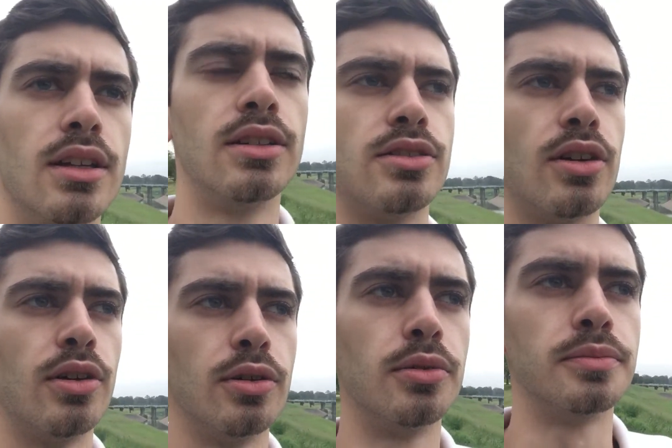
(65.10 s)

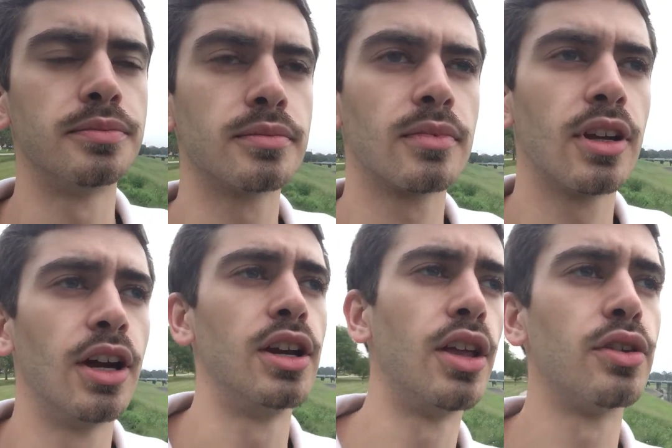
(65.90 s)
So
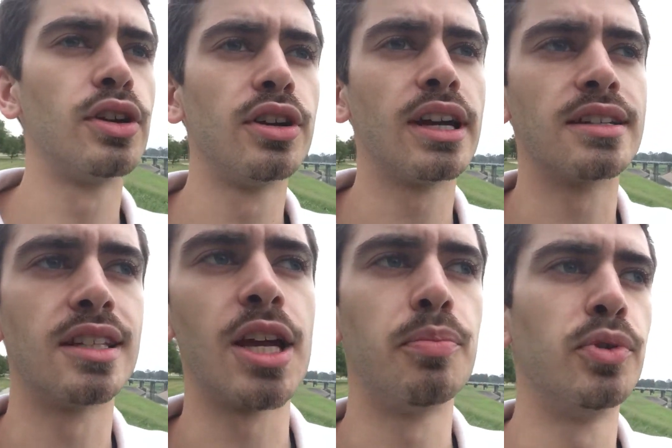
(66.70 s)
another
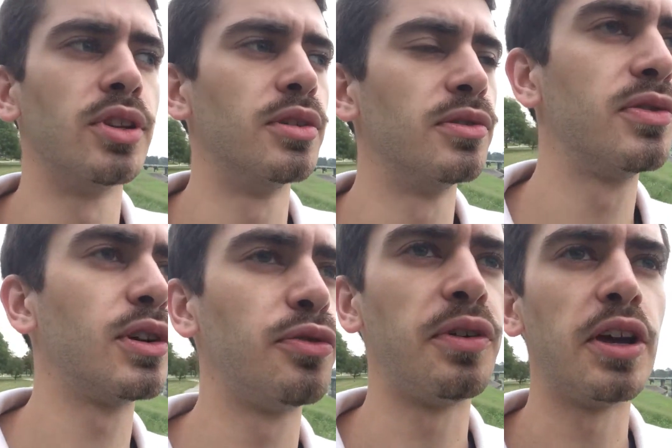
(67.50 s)
example of
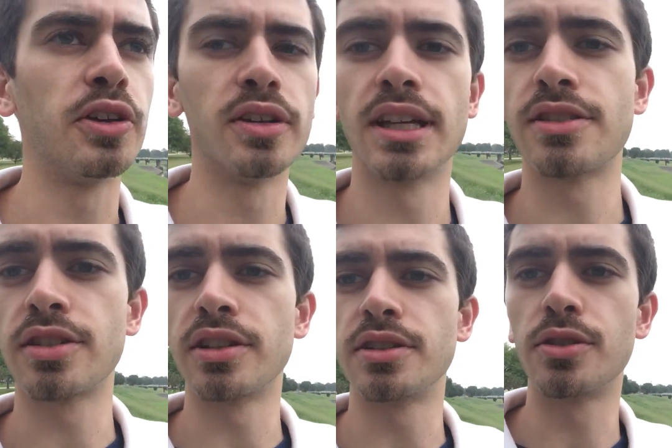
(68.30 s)
a failure that
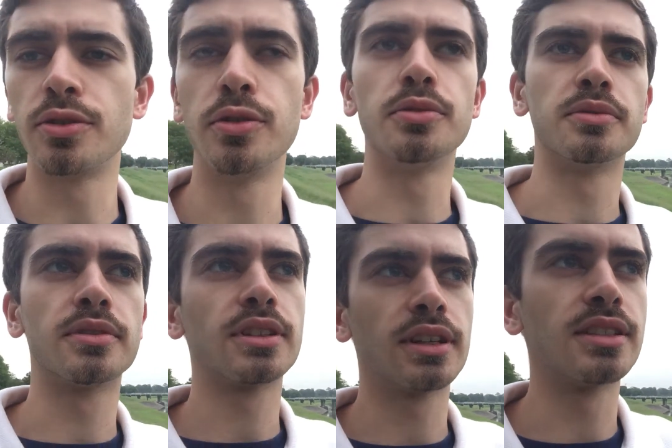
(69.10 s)
turned into
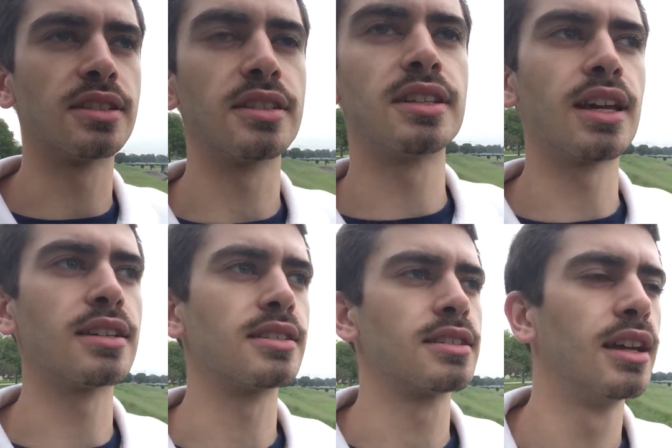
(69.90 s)
a
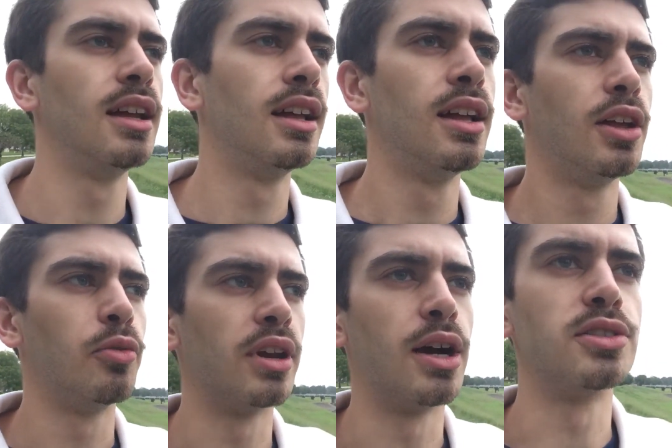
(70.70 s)
success,
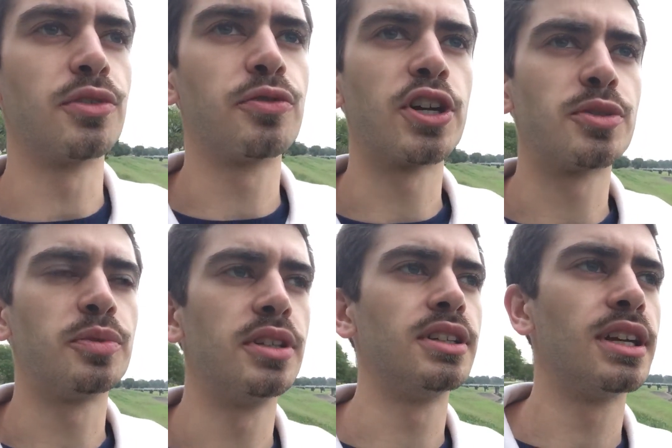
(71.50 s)
when I was a
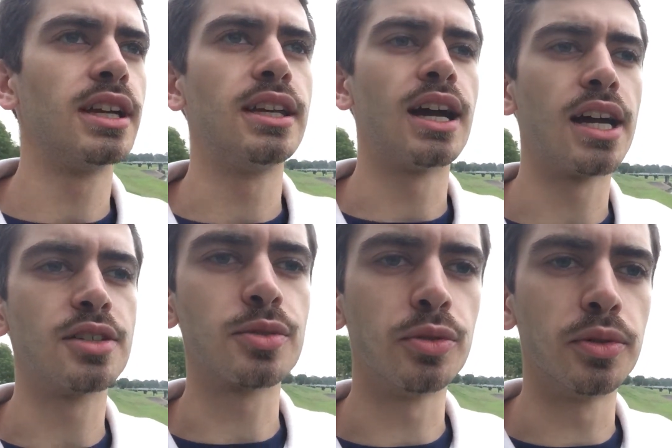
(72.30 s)
freshman in high
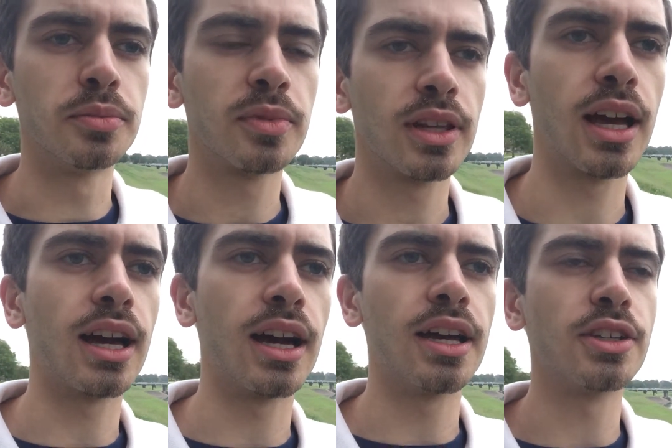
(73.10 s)
school,
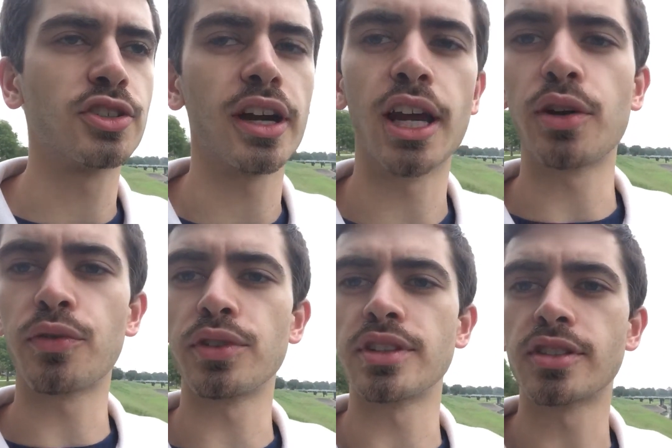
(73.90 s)
I tried out
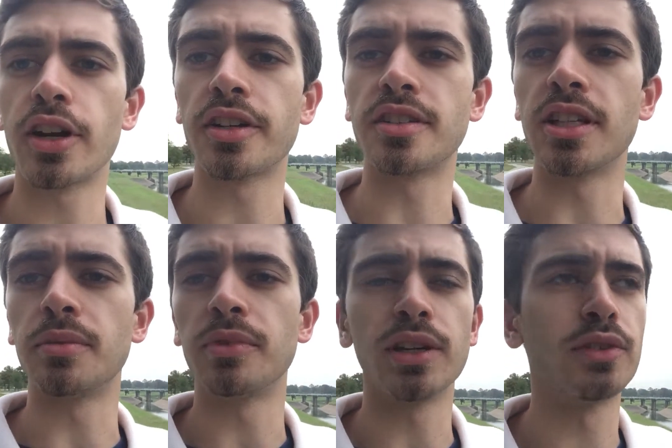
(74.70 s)
for the soccer
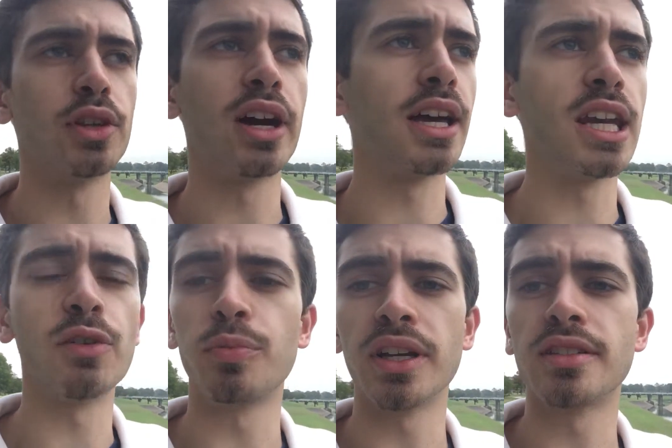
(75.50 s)
team. Even though I had
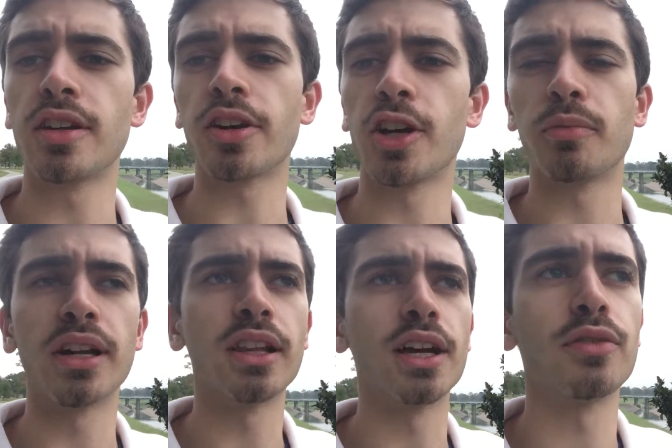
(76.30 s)
never played soccer in
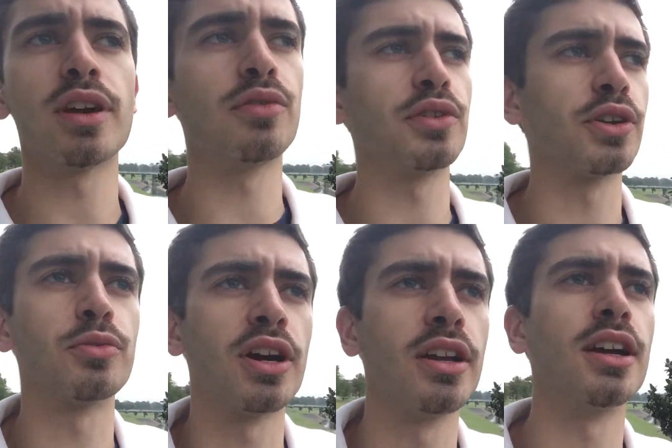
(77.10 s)
my life, I
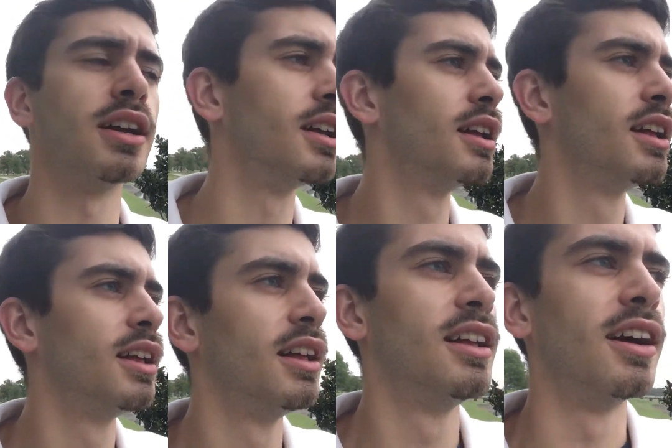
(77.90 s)
figured why not.
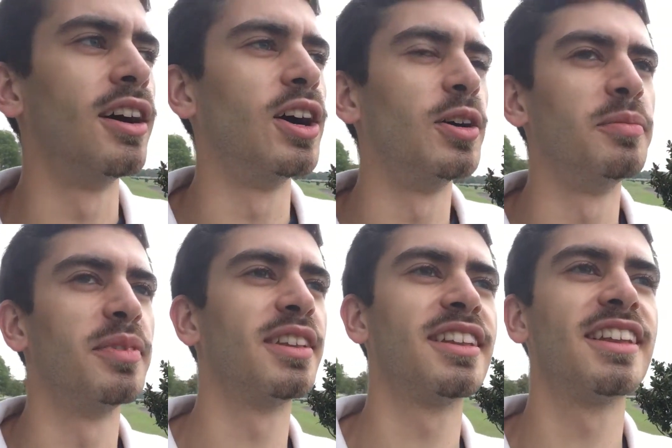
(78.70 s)
I